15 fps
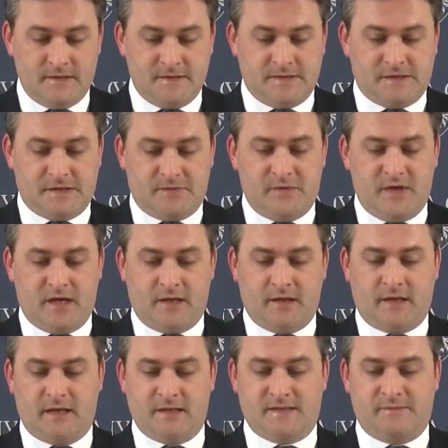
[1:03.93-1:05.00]
Serbia
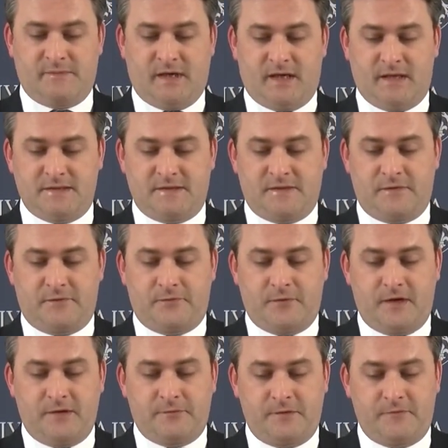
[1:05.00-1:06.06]
has passed
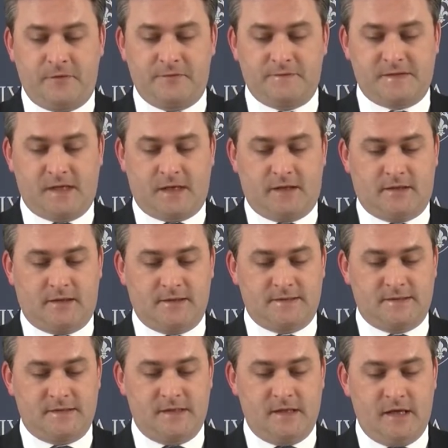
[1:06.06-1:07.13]
3 review
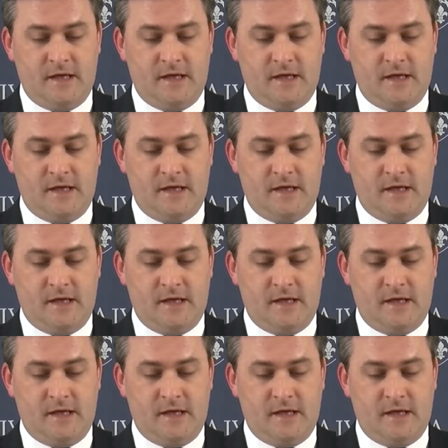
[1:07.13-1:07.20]
cycles,